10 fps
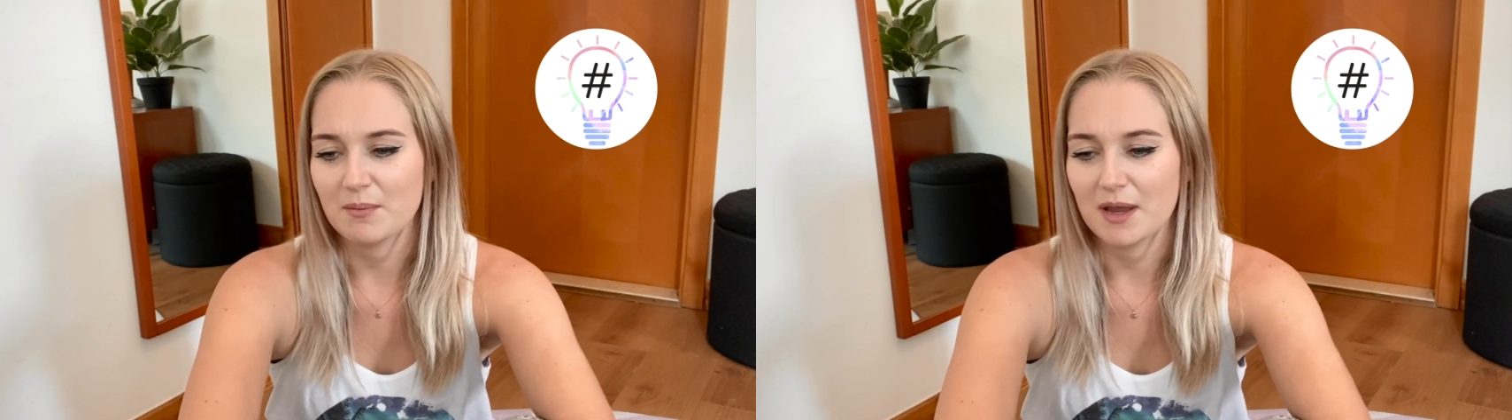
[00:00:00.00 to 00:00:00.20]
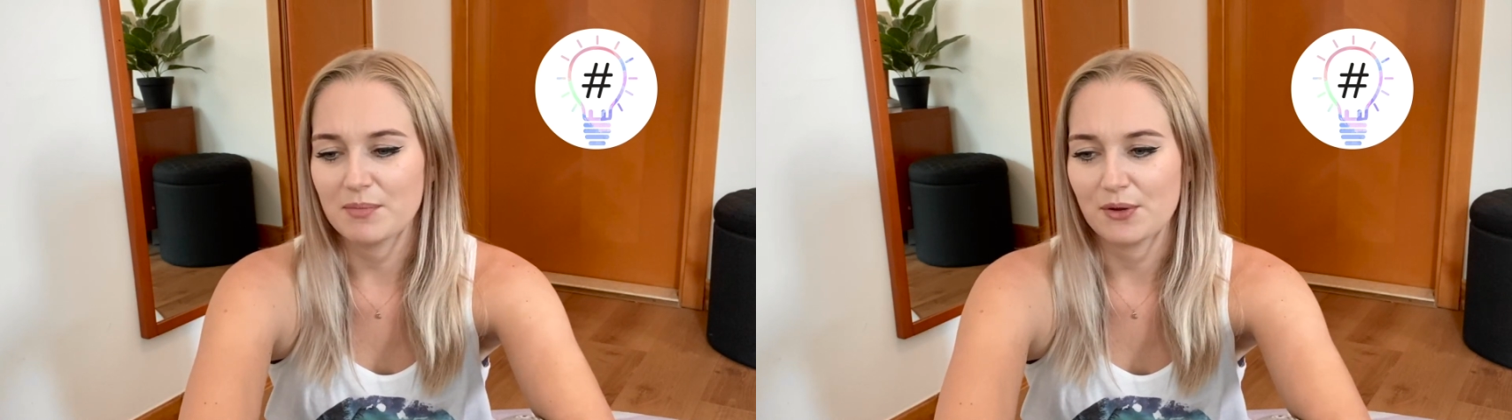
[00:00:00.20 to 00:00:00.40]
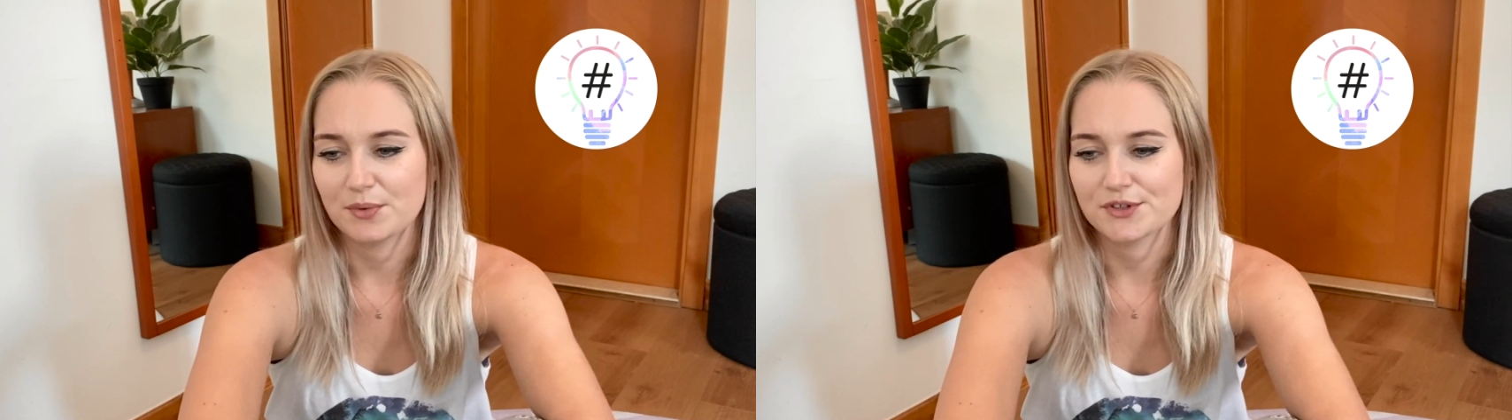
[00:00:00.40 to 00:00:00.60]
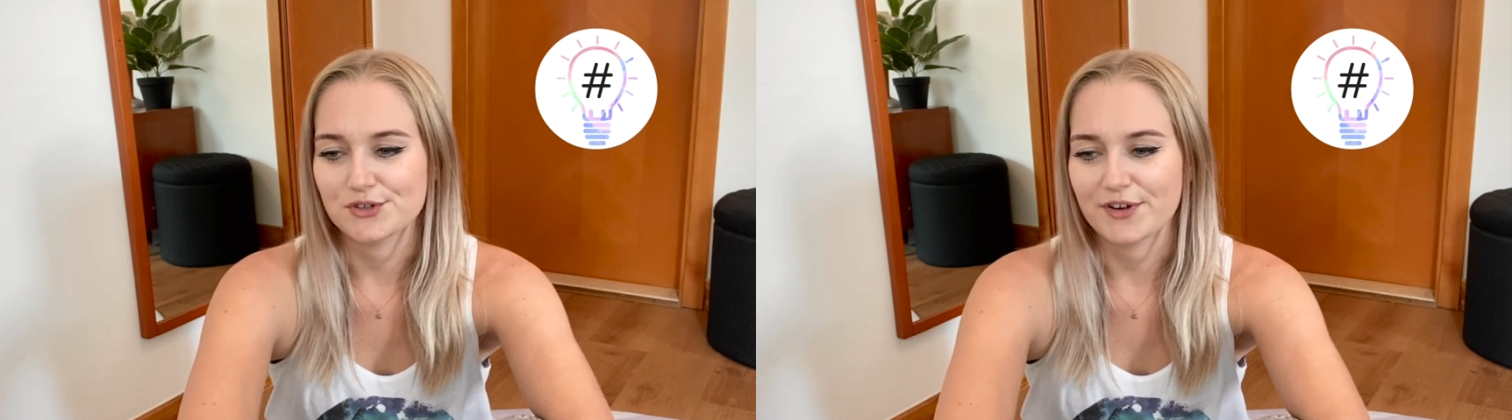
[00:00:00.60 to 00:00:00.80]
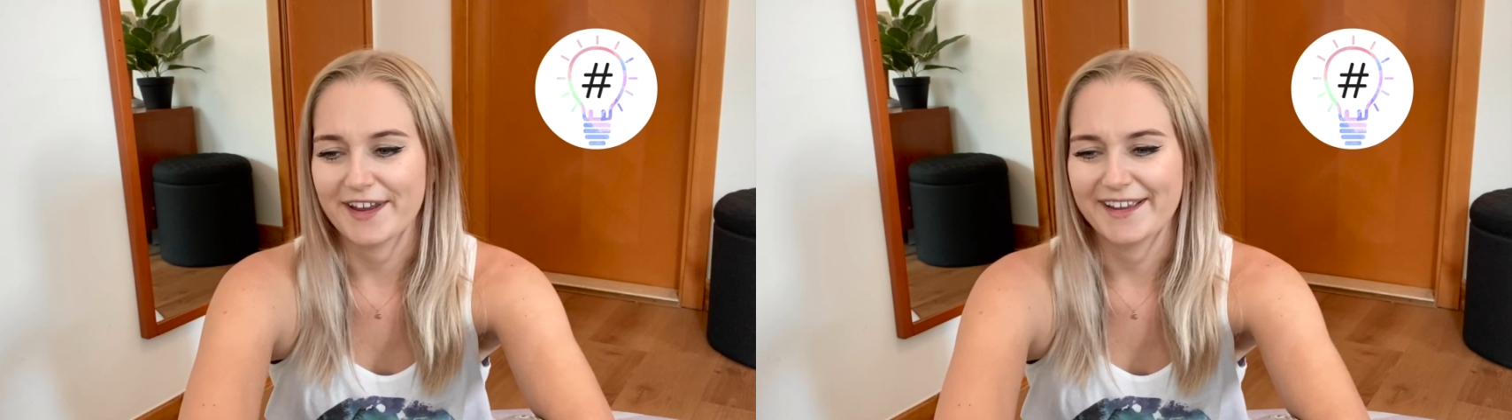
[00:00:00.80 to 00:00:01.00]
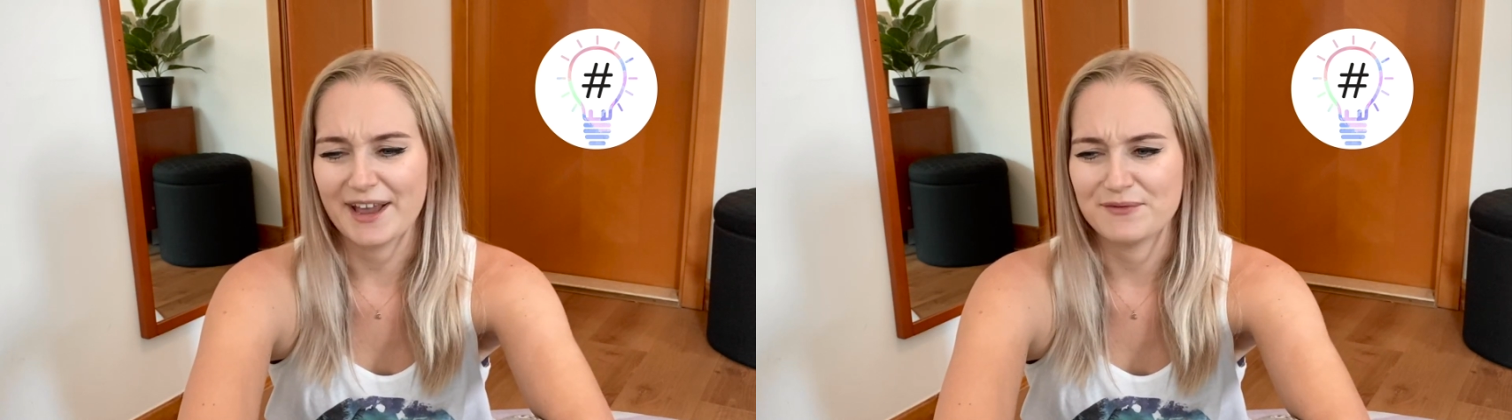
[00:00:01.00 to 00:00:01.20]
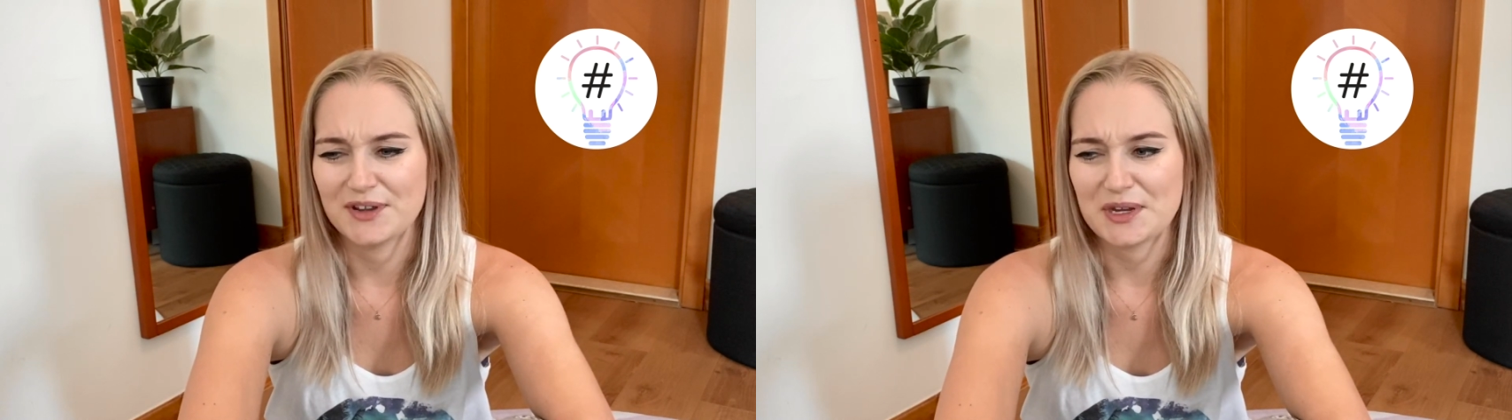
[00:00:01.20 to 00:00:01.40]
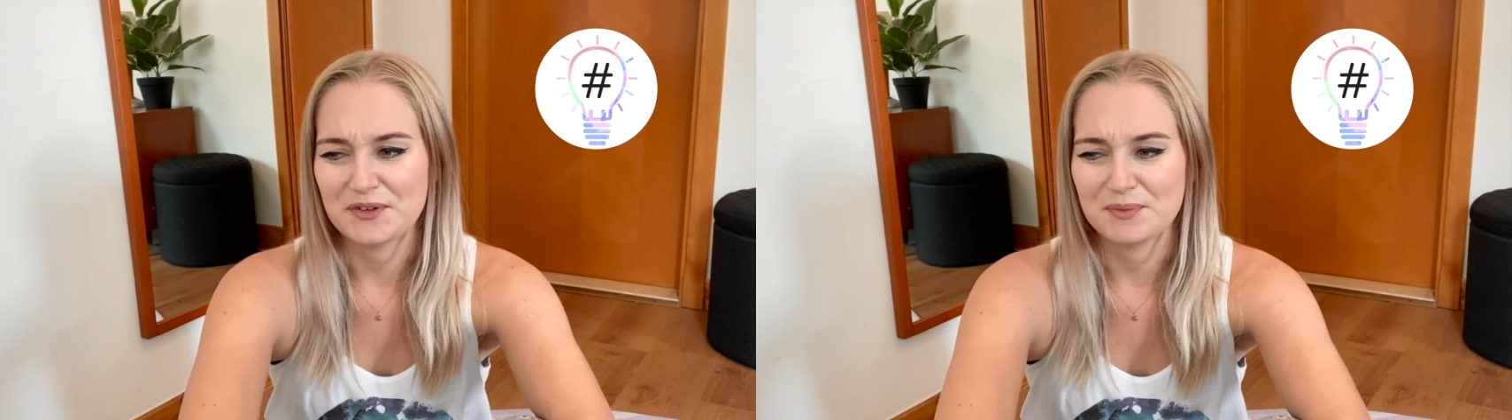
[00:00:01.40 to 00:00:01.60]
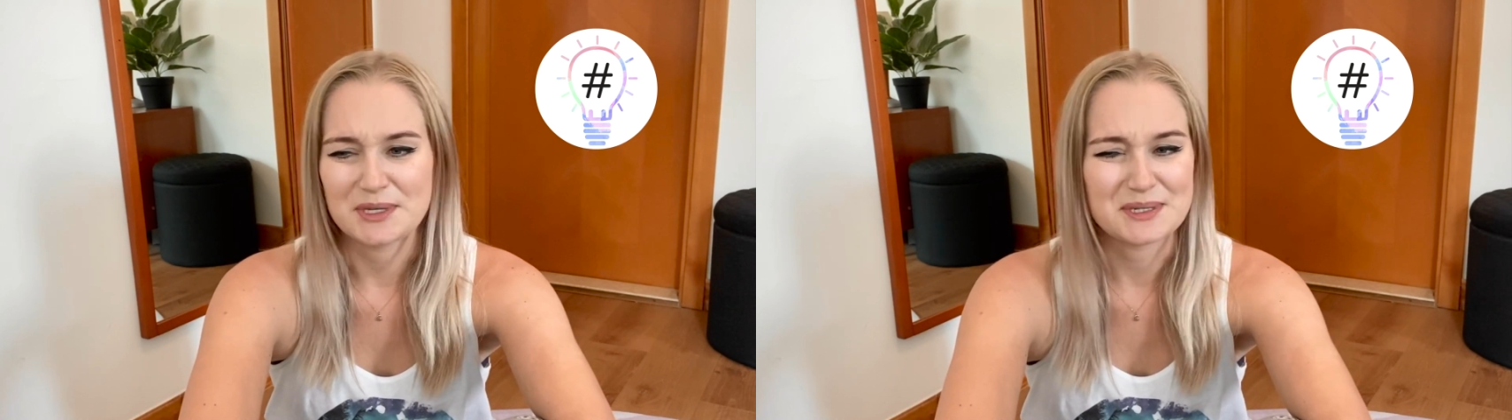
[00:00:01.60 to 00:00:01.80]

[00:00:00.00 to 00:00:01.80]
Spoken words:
might be able to try and get a video of me